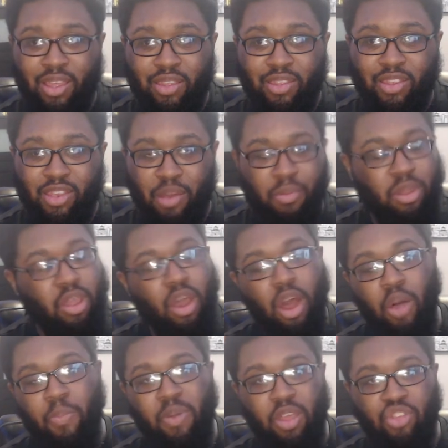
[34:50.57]
some of
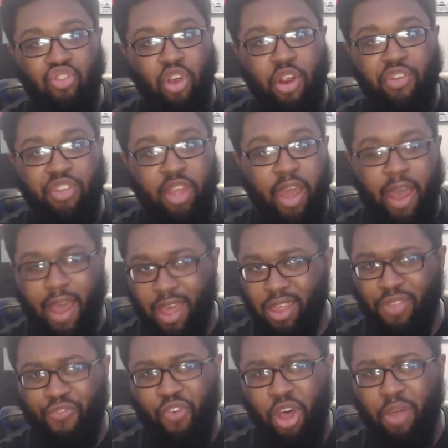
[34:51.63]
y'all be charging high
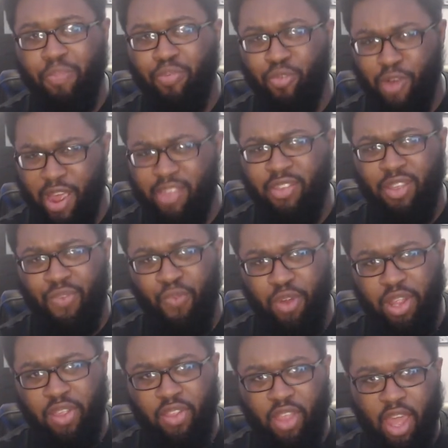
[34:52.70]
as fuck prices for
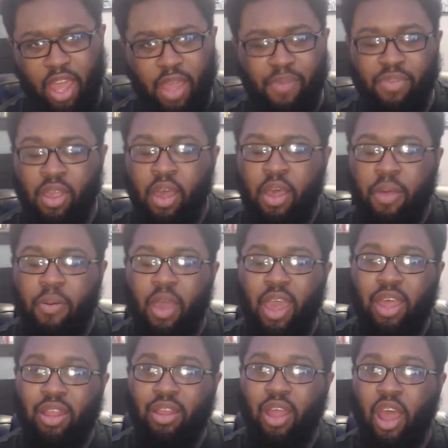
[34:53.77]
these games.
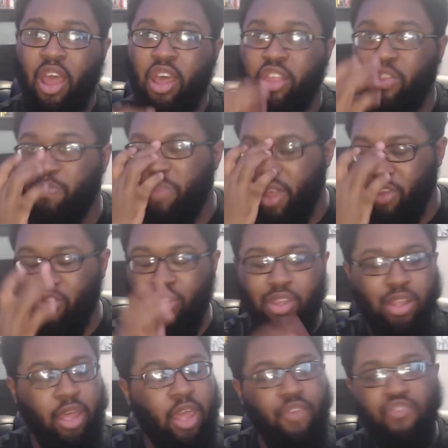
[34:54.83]
And especially
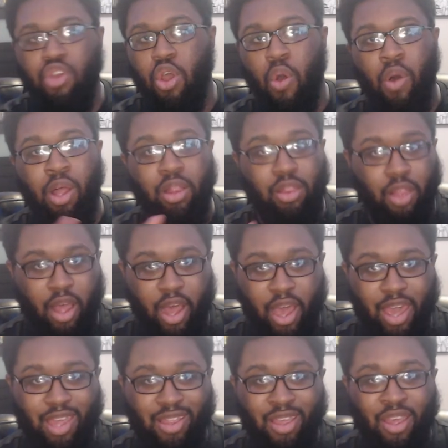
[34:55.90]
like if you go
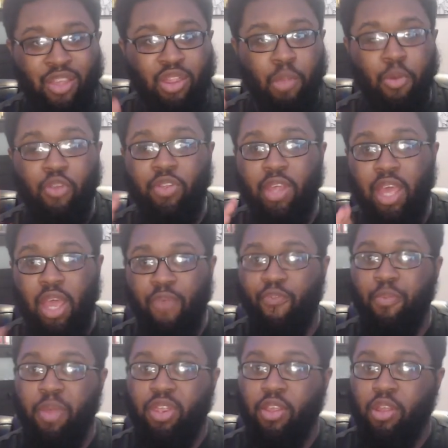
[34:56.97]
online, the most
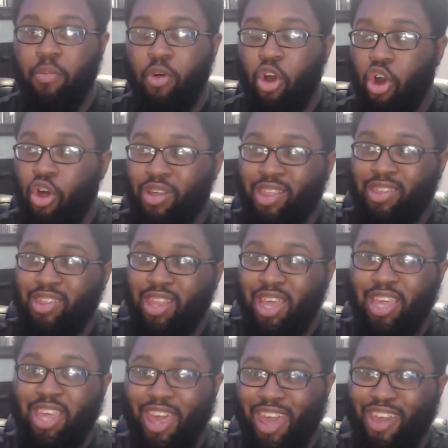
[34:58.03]
infamous of them all is
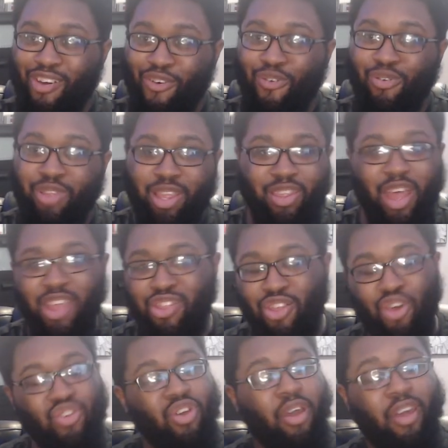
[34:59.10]
DK Oldies. I
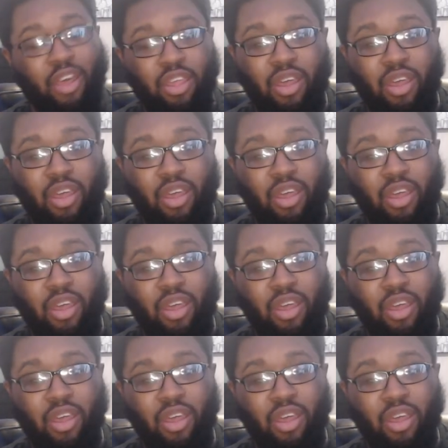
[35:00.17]
know you're